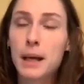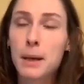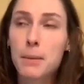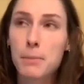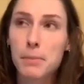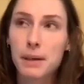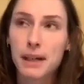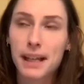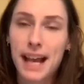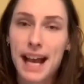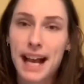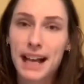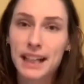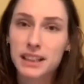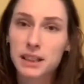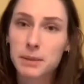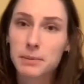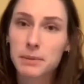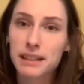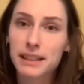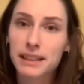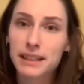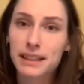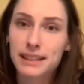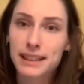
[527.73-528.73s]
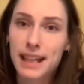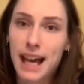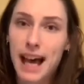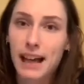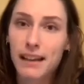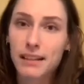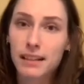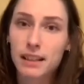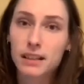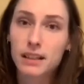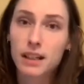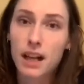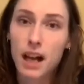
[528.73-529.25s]
but it has to be a
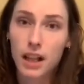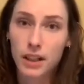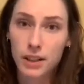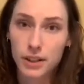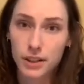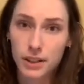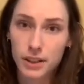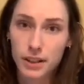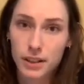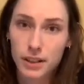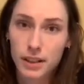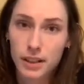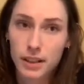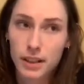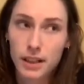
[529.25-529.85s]
solid color.